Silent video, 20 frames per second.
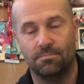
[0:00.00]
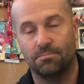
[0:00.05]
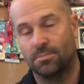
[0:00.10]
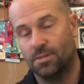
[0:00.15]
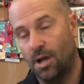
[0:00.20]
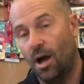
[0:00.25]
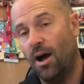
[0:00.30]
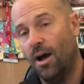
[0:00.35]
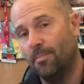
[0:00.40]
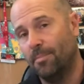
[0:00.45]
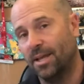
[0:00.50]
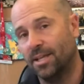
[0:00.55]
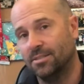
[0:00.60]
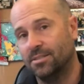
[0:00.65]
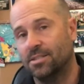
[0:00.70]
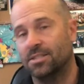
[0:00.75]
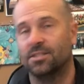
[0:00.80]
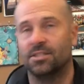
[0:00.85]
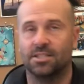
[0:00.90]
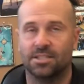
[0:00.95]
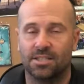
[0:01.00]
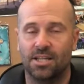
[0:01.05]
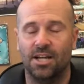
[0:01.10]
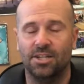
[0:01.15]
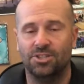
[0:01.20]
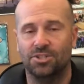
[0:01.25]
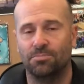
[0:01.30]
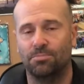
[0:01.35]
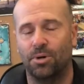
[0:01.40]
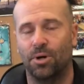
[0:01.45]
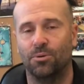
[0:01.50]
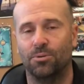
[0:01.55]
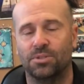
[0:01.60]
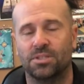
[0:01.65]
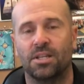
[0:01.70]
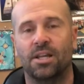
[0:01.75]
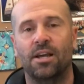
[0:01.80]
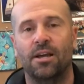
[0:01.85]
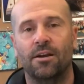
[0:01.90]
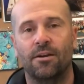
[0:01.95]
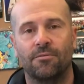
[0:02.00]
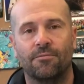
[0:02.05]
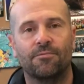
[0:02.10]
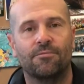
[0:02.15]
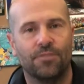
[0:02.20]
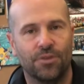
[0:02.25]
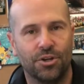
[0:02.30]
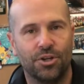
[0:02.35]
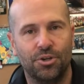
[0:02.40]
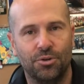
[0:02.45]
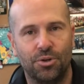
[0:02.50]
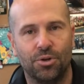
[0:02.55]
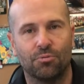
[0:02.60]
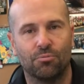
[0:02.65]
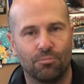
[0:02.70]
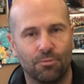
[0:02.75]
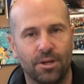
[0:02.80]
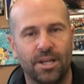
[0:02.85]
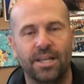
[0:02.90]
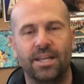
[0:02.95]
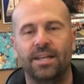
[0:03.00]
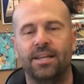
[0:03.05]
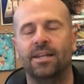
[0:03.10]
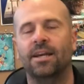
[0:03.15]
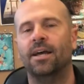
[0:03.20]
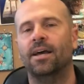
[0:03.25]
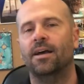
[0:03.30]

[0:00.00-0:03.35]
comments and discussion posts for you to read